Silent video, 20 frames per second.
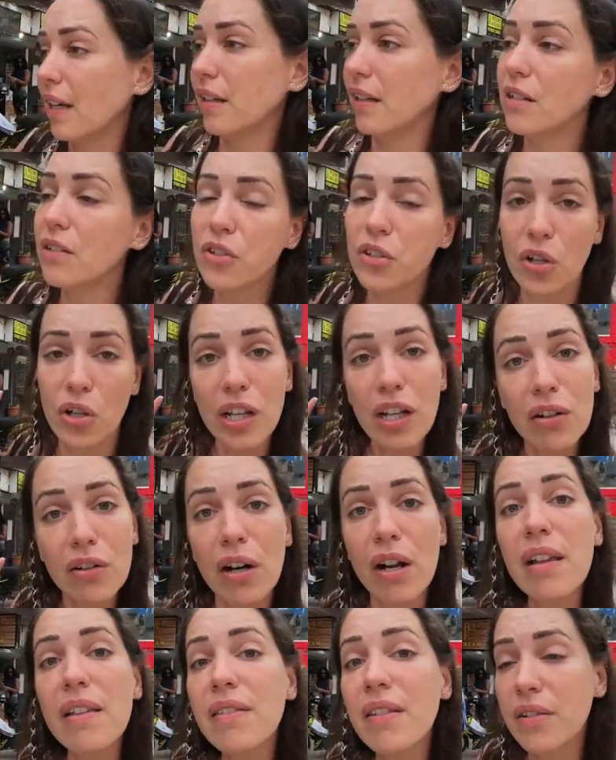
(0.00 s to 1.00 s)
and also here
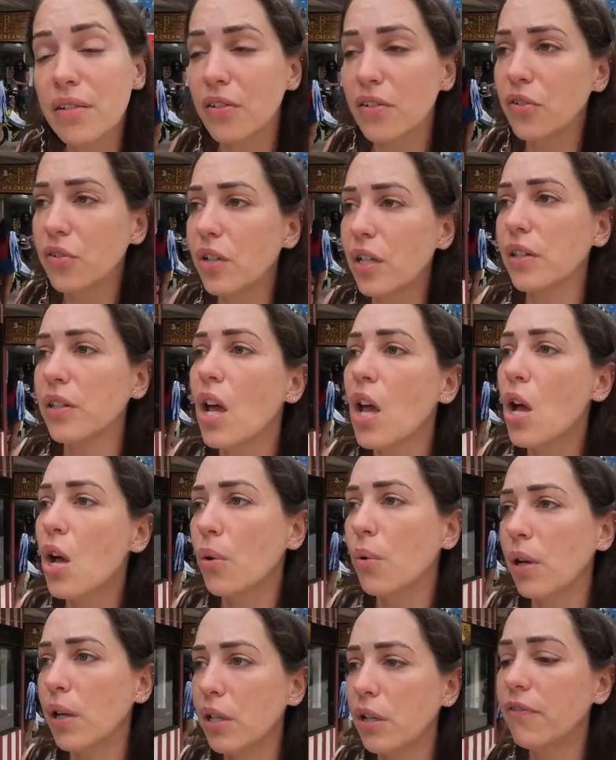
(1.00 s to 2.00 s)
in this street.
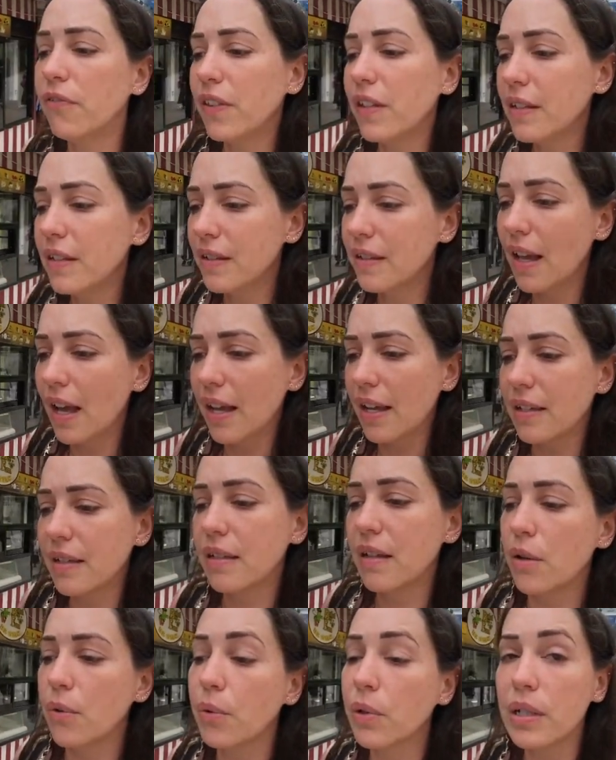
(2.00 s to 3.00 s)
One of these days,
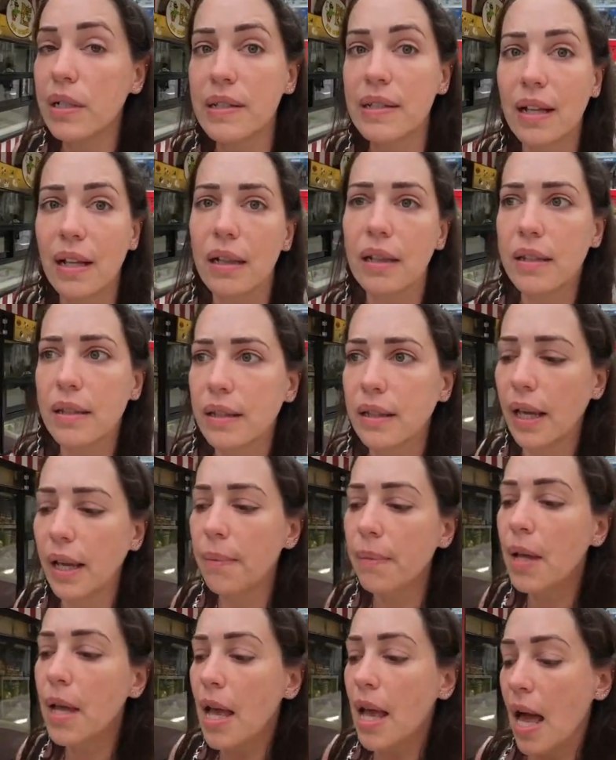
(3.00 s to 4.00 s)
they were selling
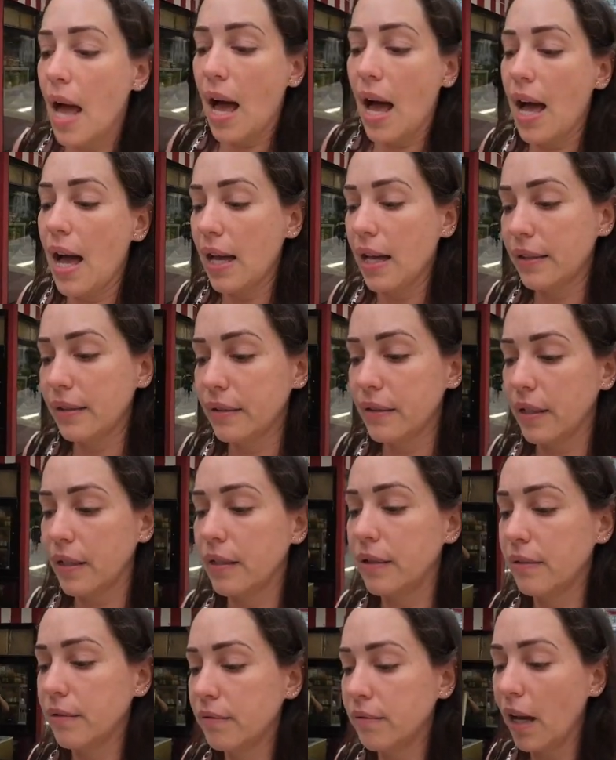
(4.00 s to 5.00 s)
them, and
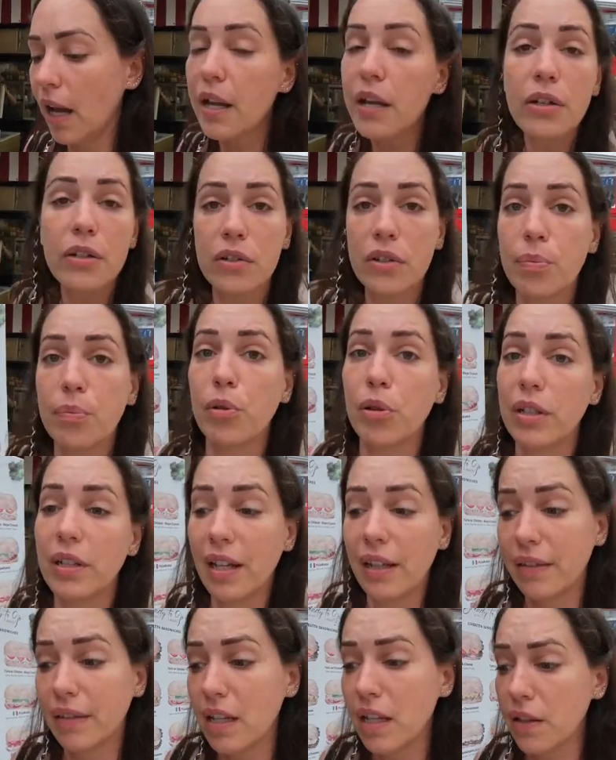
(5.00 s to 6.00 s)
I don't support
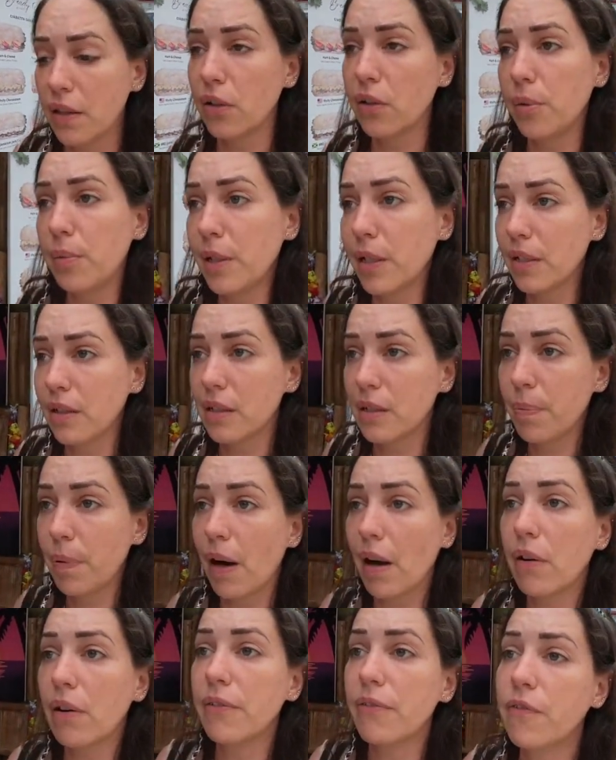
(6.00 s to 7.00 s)
that neither, because
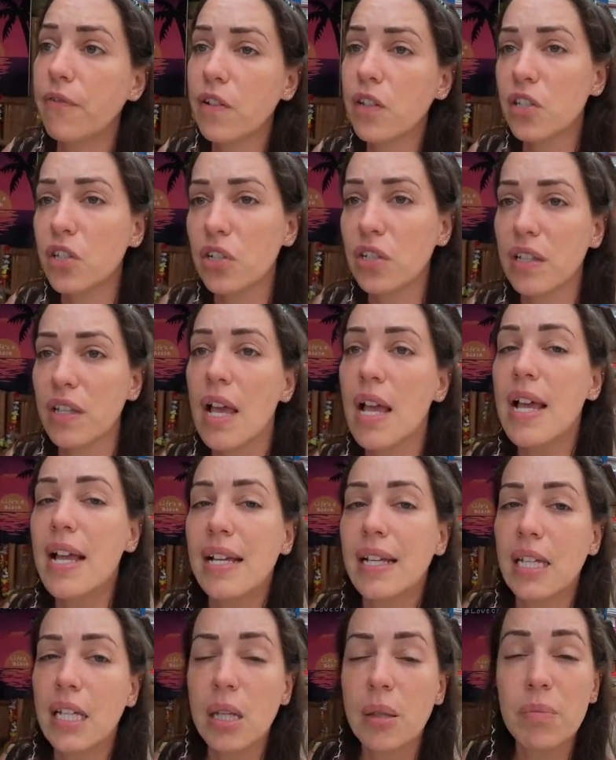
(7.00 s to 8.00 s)
parrotfishes
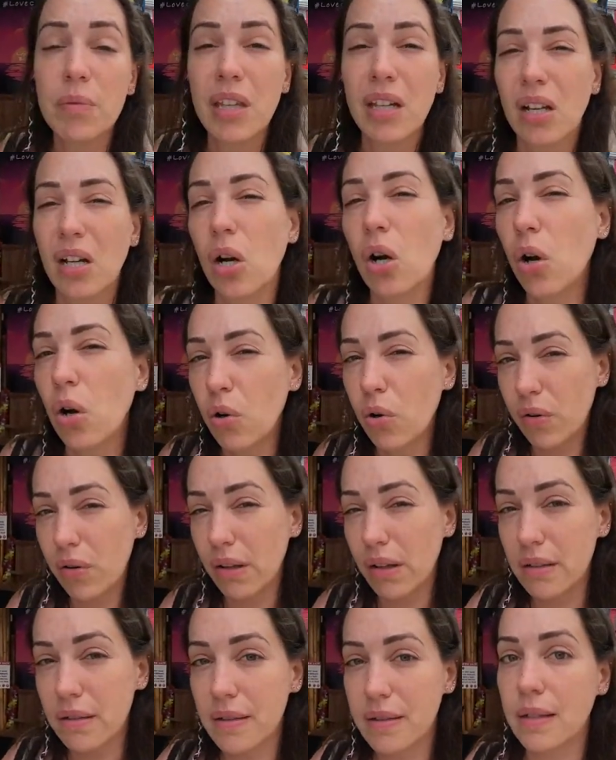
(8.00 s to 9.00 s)
keep the
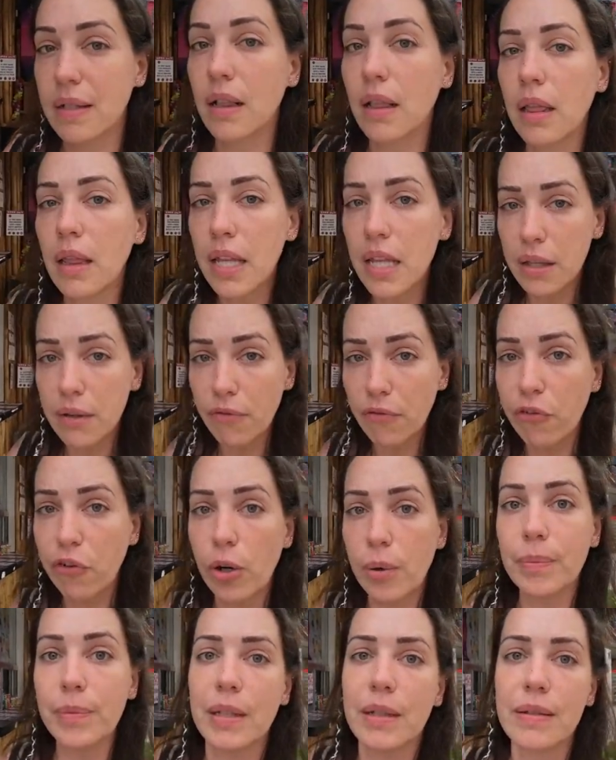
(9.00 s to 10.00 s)
corals clean
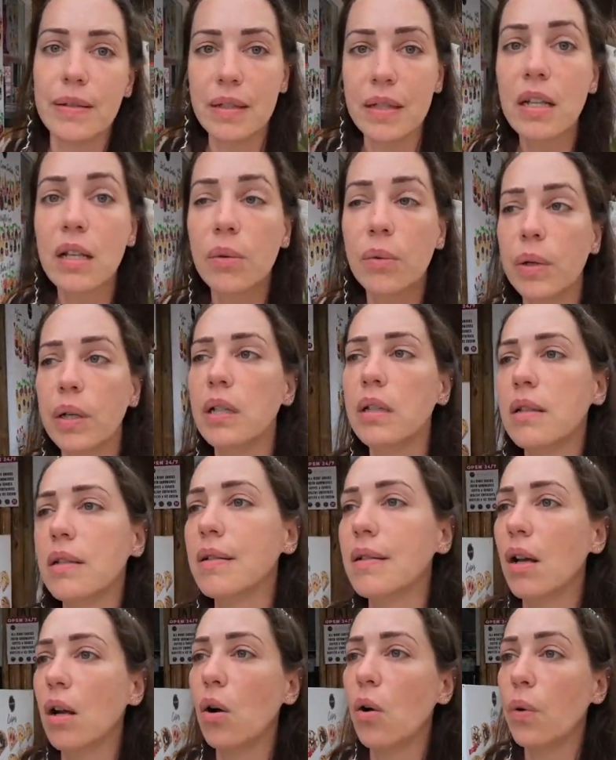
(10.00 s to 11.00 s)
from the seaweed,
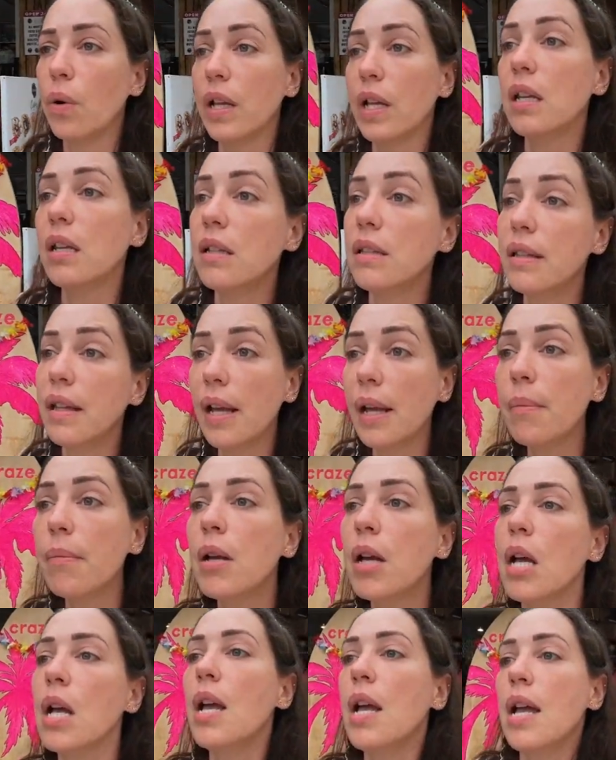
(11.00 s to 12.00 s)
so eating them
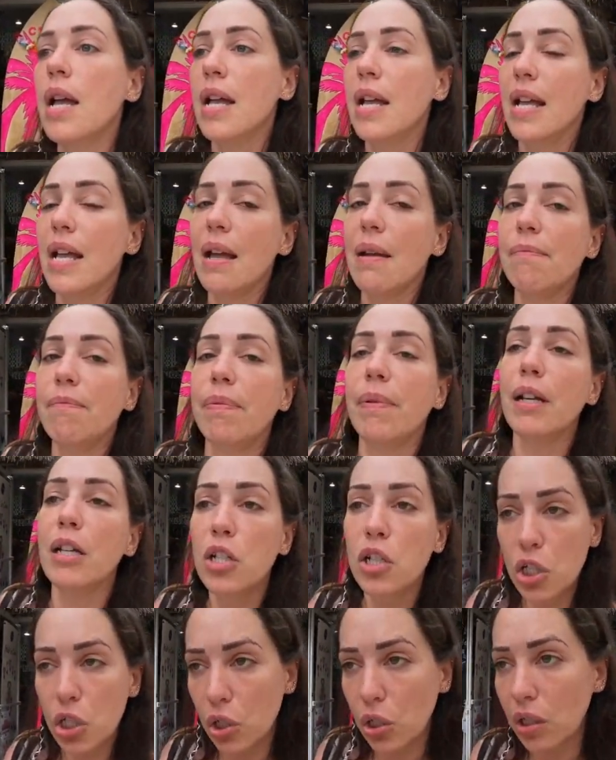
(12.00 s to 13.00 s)

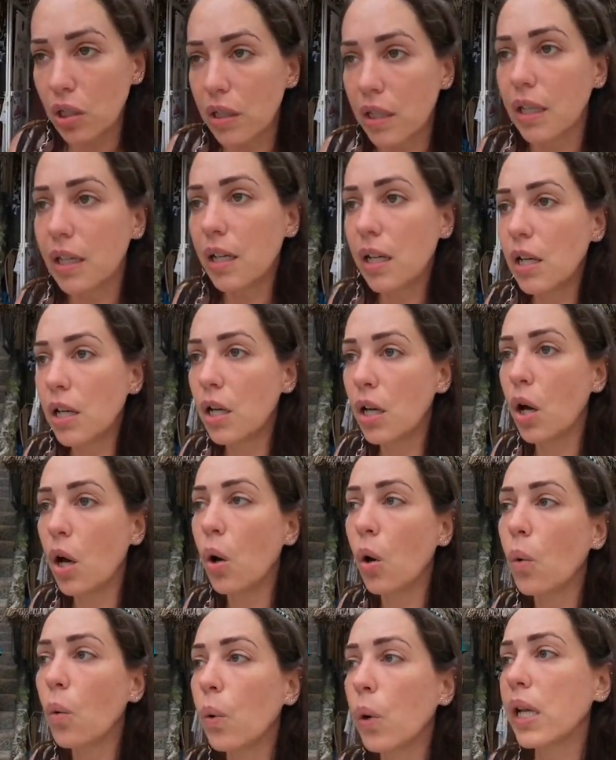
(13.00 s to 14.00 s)
eventually
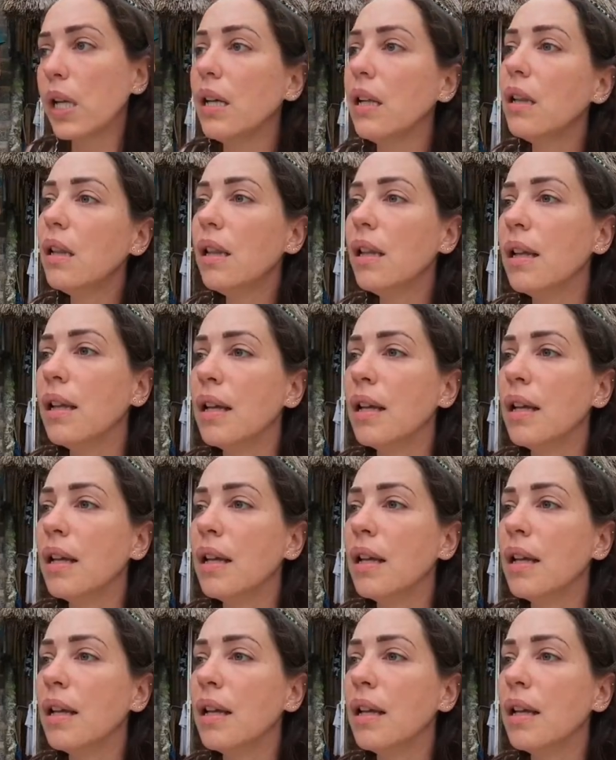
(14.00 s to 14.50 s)
will